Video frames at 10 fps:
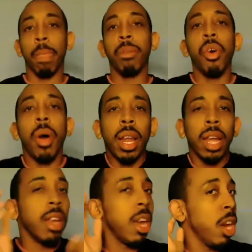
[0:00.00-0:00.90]
So I'd like
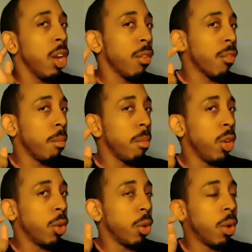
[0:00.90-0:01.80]
to hear from
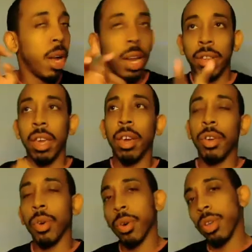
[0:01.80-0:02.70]
you. I'd like to hear
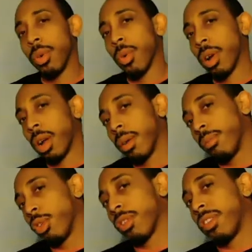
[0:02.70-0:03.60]
your
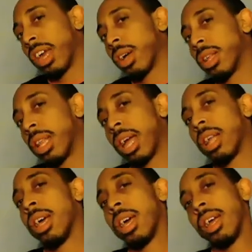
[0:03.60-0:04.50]
take on that
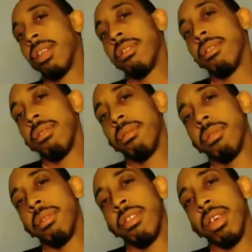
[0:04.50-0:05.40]
and
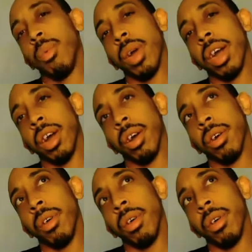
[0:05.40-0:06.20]
see where